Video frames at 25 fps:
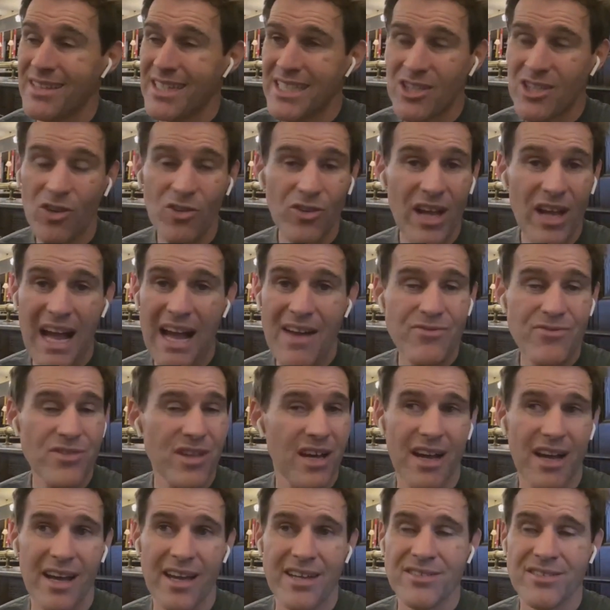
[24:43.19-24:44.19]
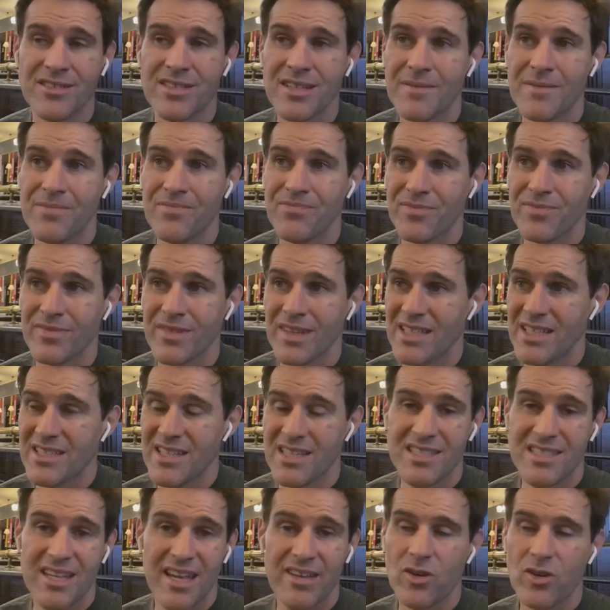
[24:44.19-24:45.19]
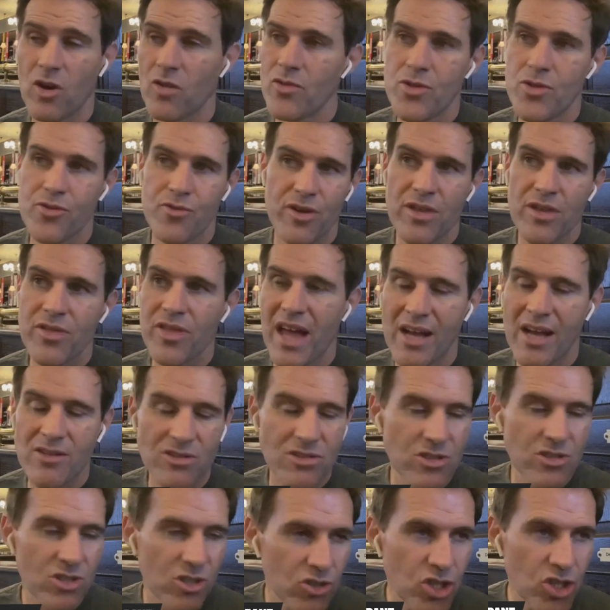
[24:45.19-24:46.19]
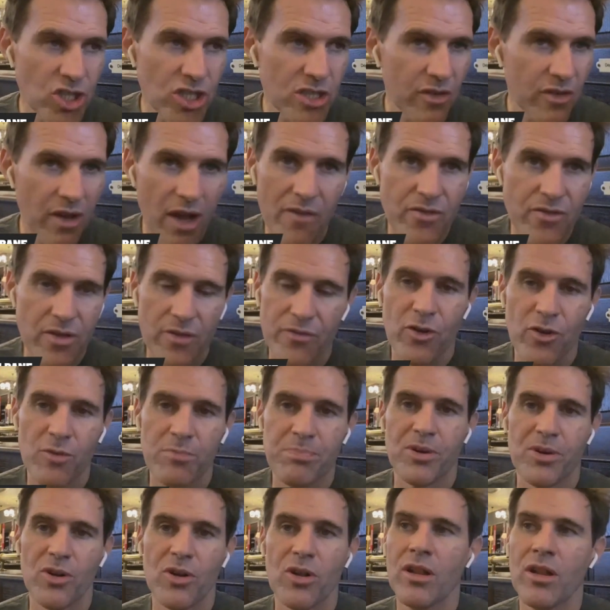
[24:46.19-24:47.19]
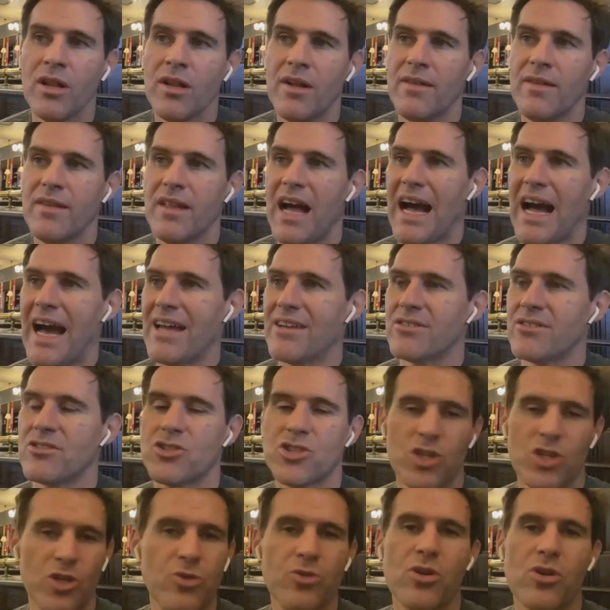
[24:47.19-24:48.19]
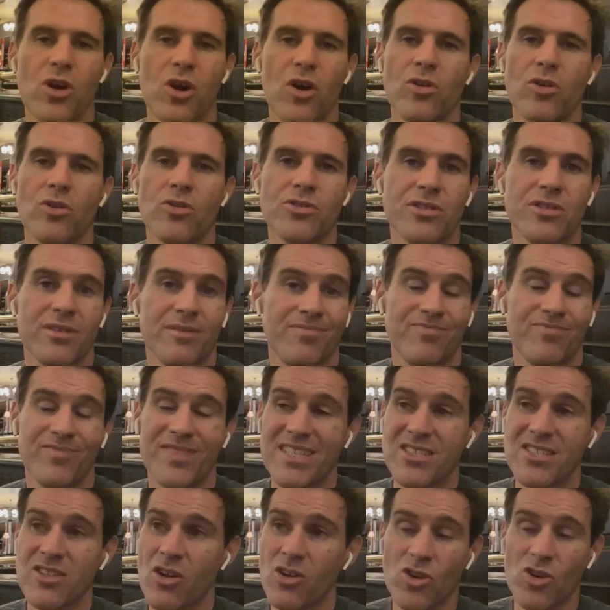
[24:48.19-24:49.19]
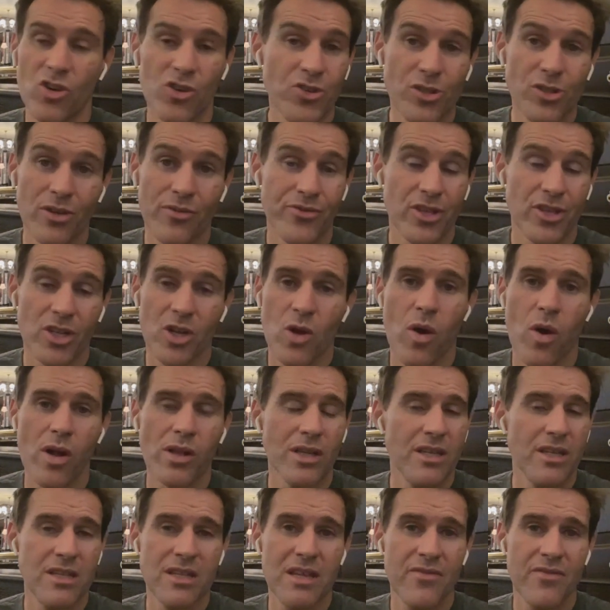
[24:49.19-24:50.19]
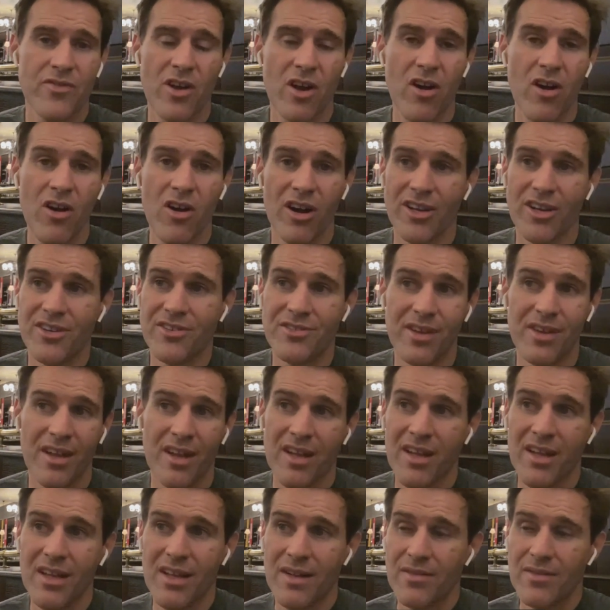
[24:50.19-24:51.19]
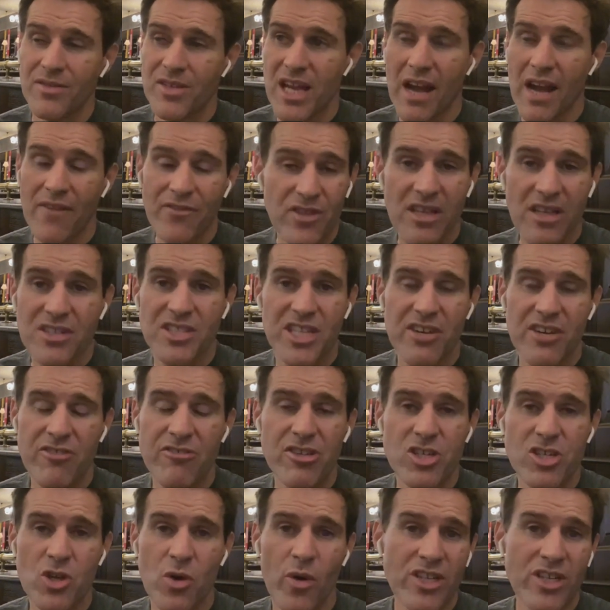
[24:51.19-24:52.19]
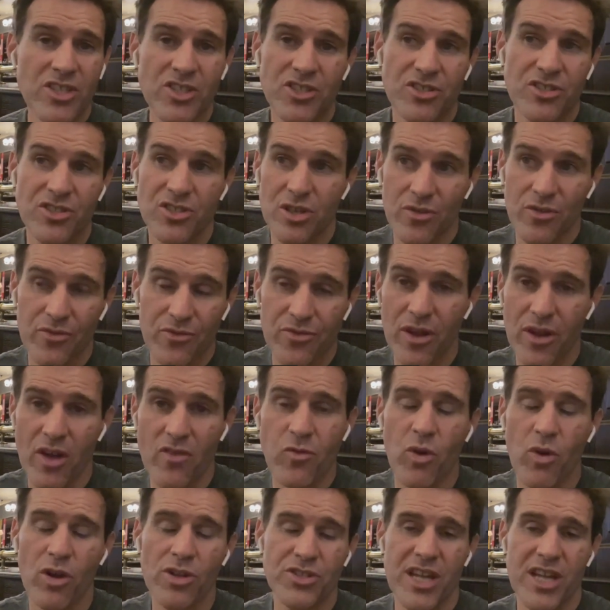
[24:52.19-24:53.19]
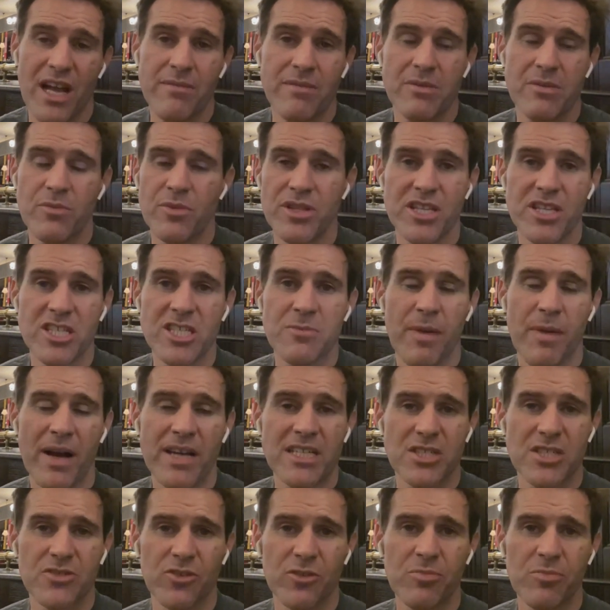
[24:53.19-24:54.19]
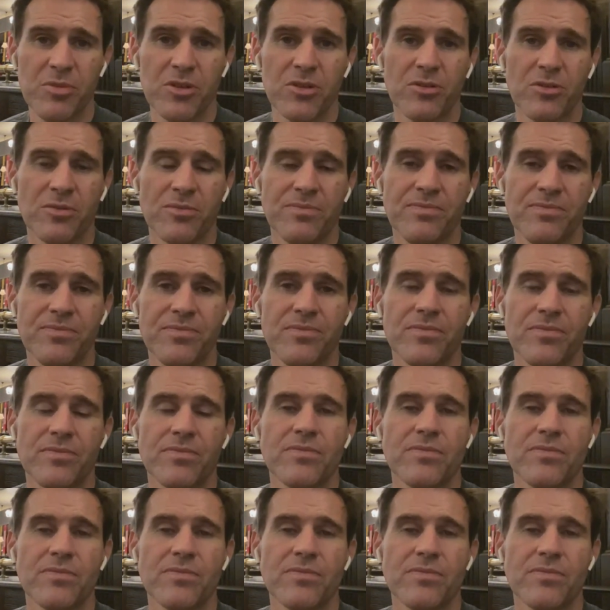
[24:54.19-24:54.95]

They don't have that. And as I said, over three thousand touches of the football and two goals. It's not good enough for the quality no. they've got. And no. you have to ask serious questions of, of what's happening within Spanish football. Well, they seem to